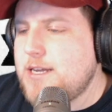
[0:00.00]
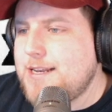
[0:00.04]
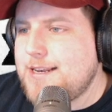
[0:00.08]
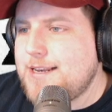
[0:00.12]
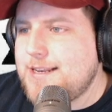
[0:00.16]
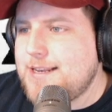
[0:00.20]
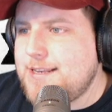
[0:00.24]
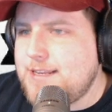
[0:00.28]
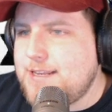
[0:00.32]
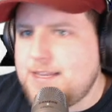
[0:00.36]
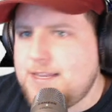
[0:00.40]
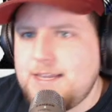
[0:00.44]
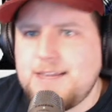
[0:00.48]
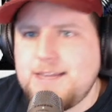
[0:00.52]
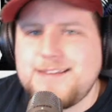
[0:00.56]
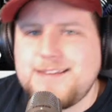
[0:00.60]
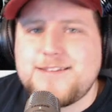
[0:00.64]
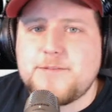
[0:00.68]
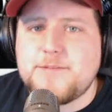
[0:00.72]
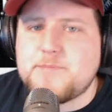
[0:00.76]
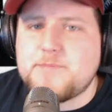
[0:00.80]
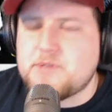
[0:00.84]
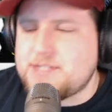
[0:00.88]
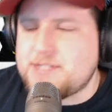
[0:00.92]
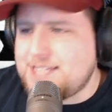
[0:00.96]
need
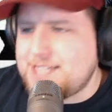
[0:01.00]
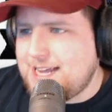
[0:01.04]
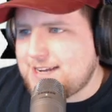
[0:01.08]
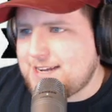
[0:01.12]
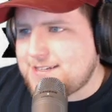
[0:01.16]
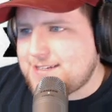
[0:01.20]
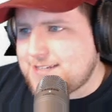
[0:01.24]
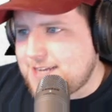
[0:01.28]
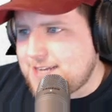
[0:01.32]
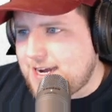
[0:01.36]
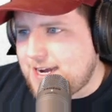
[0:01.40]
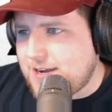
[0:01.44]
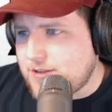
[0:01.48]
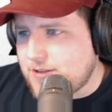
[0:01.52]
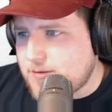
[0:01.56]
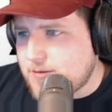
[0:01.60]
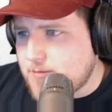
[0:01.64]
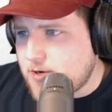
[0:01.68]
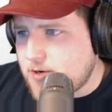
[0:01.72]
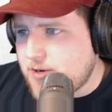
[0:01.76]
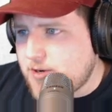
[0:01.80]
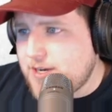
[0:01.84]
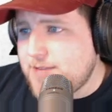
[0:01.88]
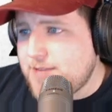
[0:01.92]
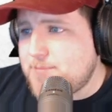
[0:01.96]
to protect Kyler
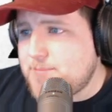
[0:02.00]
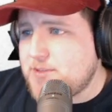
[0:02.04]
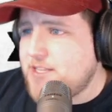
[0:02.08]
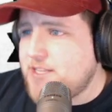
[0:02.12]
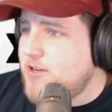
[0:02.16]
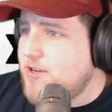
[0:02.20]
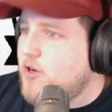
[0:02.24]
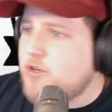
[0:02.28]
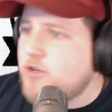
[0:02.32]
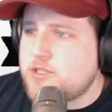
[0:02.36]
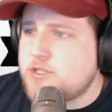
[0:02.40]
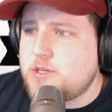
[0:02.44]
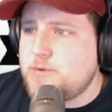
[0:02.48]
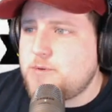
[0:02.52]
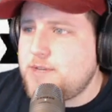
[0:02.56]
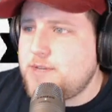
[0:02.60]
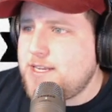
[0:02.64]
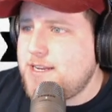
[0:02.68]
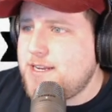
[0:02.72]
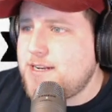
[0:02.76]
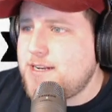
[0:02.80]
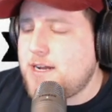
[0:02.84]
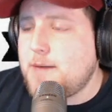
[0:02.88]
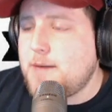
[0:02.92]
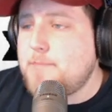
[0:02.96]
Murray, but they also
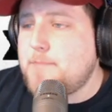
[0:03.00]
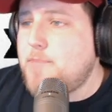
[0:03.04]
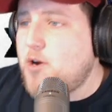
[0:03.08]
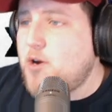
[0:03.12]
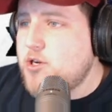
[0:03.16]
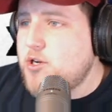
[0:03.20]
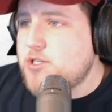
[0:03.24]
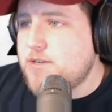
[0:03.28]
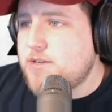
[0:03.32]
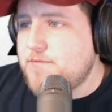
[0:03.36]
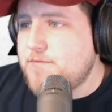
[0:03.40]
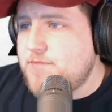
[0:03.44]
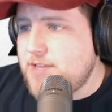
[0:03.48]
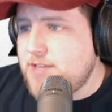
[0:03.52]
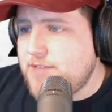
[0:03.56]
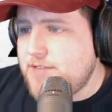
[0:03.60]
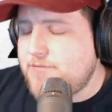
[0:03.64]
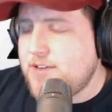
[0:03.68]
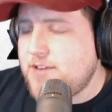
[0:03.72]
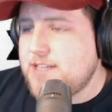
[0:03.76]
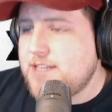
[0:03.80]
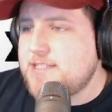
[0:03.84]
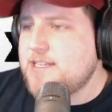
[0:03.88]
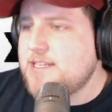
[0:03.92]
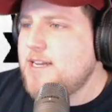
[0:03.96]
need a bunch of
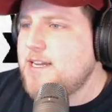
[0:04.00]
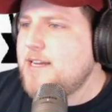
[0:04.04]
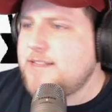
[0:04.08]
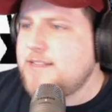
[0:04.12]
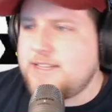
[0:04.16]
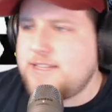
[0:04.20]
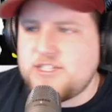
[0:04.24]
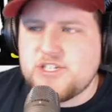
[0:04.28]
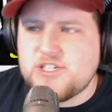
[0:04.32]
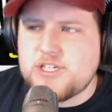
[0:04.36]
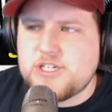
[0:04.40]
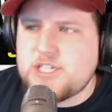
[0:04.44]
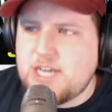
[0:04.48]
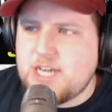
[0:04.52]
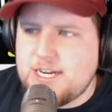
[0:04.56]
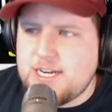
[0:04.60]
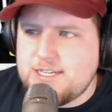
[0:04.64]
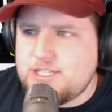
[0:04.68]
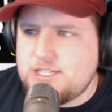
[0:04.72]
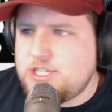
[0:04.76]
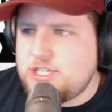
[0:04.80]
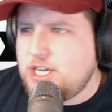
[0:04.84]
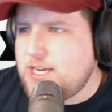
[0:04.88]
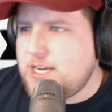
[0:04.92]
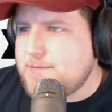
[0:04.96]
defense. They just
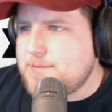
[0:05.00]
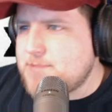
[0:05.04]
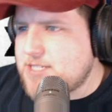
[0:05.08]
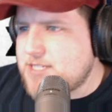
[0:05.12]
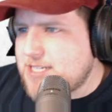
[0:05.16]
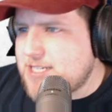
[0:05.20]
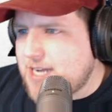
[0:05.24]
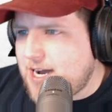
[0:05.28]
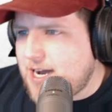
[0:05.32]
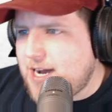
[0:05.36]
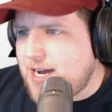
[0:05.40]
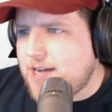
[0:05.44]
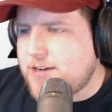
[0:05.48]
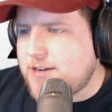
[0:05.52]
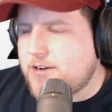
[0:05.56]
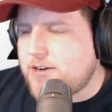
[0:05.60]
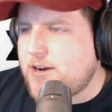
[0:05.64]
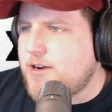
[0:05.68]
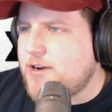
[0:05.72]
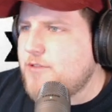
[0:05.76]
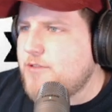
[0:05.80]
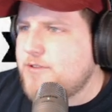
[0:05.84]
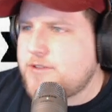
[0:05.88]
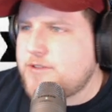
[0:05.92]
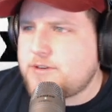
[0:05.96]
signed James Conner. I
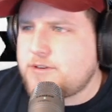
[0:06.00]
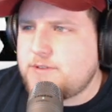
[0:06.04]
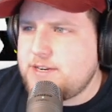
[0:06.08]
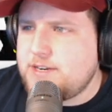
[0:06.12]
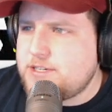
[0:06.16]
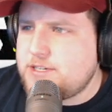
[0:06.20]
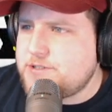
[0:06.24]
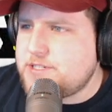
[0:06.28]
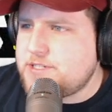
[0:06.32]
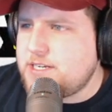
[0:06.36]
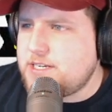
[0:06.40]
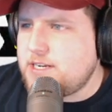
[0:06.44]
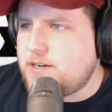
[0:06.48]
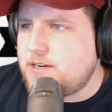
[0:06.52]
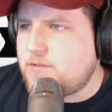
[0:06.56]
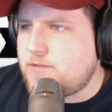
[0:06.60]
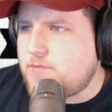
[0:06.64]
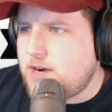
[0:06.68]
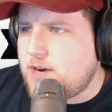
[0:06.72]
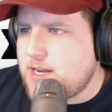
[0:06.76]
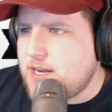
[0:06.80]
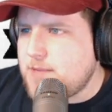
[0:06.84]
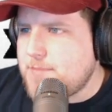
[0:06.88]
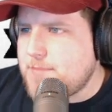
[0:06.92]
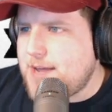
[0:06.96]
don't think they're interested in a
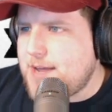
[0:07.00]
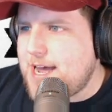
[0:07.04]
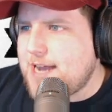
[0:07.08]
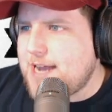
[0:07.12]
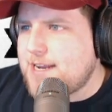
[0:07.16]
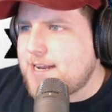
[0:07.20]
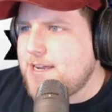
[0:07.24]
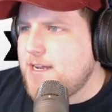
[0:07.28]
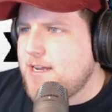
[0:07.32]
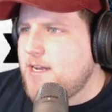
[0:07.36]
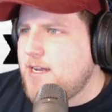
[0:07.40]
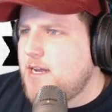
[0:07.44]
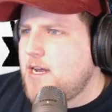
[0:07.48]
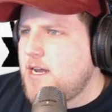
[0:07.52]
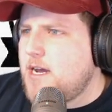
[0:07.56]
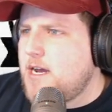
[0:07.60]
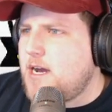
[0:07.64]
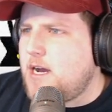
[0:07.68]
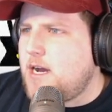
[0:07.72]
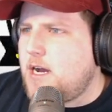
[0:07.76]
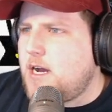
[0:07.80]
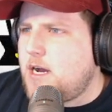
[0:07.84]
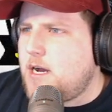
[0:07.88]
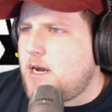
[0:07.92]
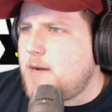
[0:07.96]
running back.
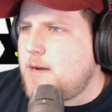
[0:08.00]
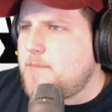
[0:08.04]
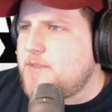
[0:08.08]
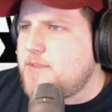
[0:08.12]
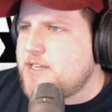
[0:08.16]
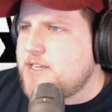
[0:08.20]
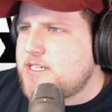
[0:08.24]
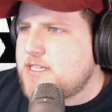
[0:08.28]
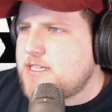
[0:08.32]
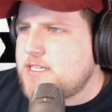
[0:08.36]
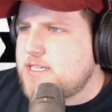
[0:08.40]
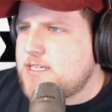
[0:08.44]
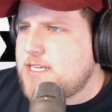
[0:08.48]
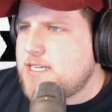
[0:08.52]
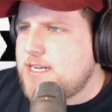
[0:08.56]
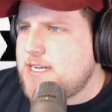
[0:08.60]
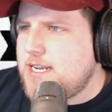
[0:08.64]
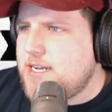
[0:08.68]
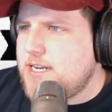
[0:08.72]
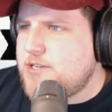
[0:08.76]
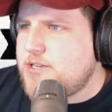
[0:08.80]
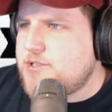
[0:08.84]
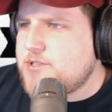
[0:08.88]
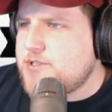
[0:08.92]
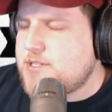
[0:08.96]
This is an
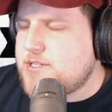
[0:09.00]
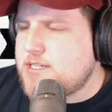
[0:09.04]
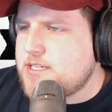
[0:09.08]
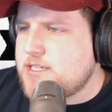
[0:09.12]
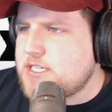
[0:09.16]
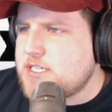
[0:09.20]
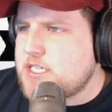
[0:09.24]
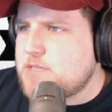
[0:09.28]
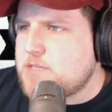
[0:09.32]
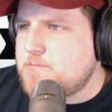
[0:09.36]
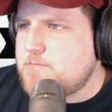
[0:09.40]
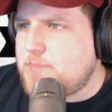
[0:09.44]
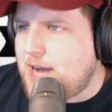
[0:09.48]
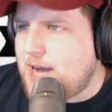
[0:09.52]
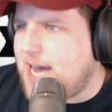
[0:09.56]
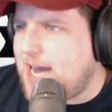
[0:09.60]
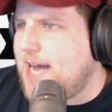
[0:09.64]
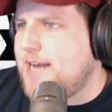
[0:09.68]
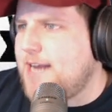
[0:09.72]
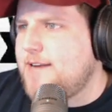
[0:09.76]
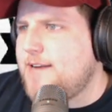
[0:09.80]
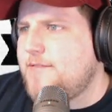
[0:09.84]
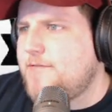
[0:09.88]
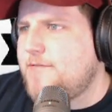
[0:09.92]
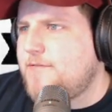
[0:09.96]
interesting
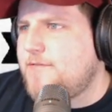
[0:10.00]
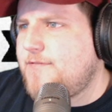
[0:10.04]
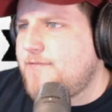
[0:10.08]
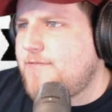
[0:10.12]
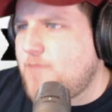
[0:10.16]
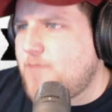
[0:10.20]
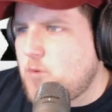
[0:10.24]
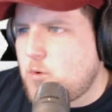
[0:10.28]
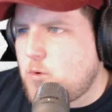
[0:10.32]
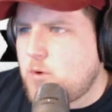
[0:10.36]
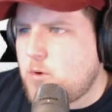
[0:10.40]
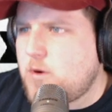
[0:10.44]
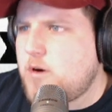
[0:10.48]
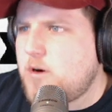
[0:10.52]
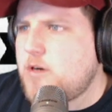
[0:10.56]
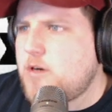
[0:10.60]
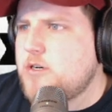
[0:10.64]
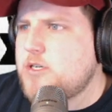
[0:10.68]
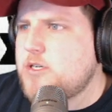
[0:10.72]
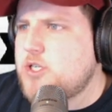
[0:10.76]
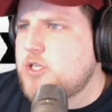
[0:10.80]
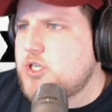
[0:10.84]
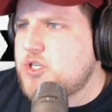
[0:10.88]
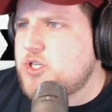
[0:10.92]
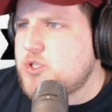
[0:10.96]
spot for
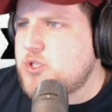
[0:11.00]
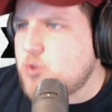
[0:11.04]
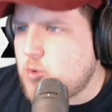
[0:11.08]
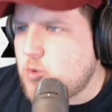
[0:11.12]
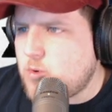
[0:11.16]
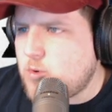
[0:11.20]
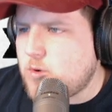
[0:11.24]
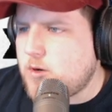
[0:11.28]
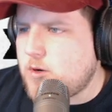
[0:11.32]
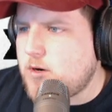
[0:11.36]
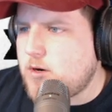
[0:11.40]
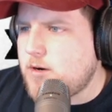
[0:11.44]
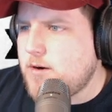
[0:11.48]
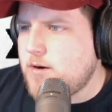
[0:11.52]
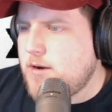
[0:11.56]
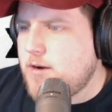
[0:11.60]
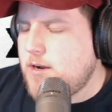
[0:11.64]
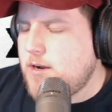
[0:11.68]
sure